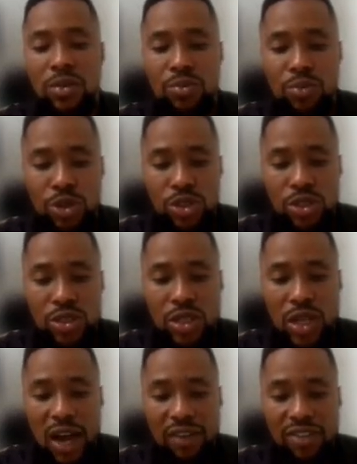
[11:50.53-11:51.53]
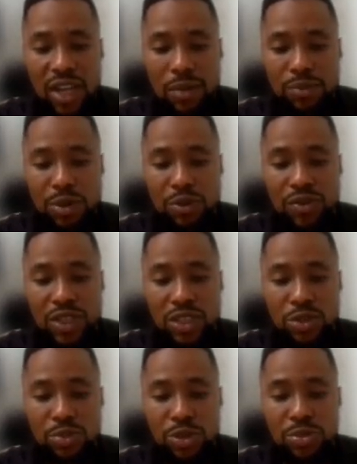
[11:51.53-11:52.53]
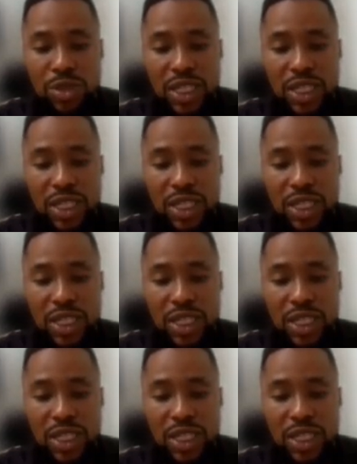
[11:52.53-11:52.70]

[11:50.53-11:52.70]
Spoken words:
But after a P wave, there's supposed to be a